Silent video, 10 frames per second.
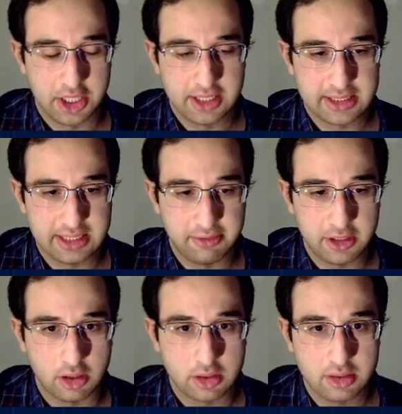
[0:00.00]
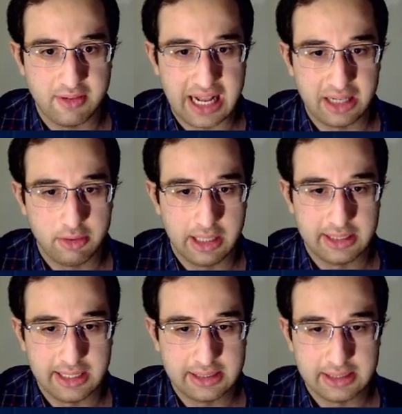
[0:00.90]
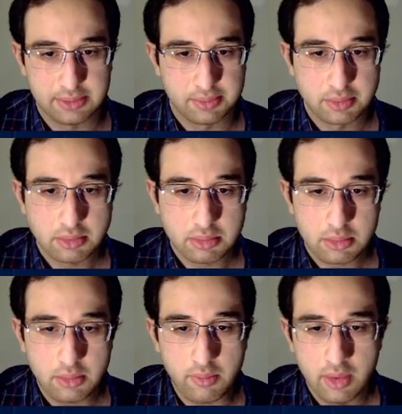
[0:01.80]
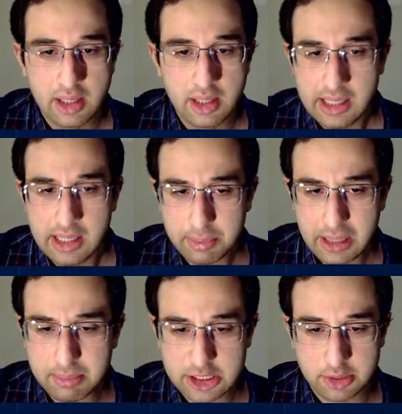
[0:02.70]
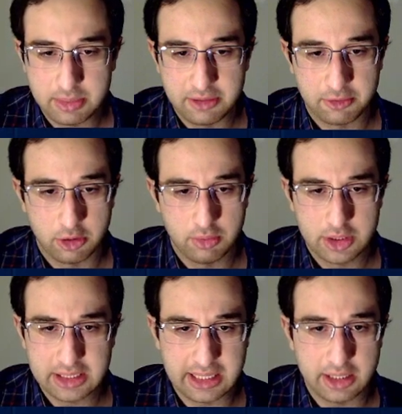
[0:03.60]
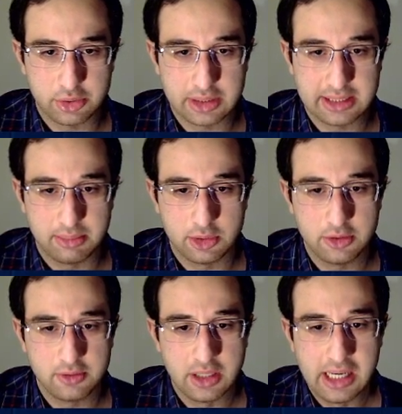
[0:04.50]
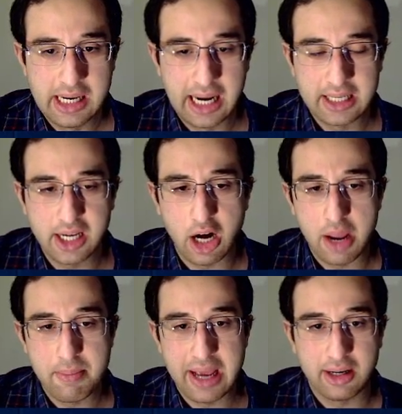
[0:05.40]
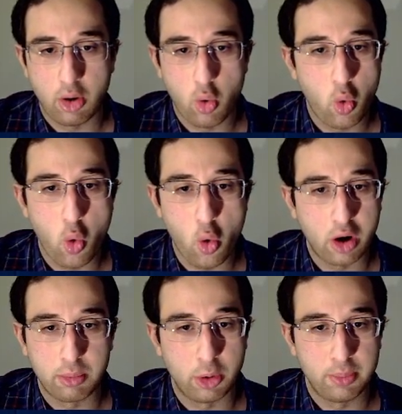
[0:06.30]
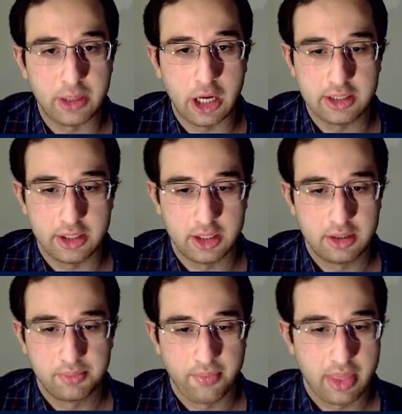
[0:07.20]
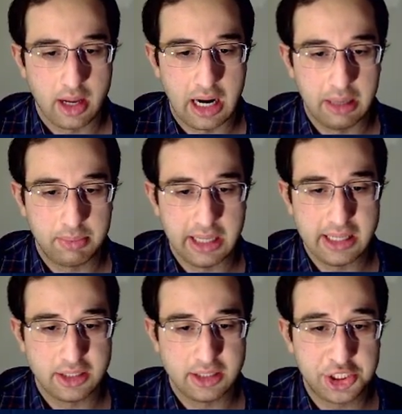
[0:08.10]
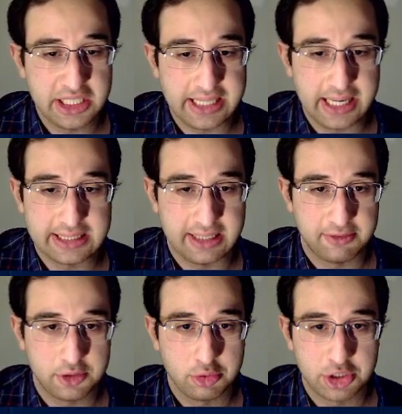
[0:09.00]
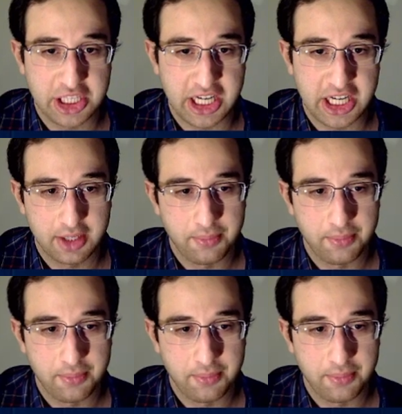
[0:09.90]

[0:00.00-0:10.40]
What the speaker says: It's difficult to evaluate this. He played bishop b4, which is an interesting move. And here I made a horrible blunder. I played g takes f2 check.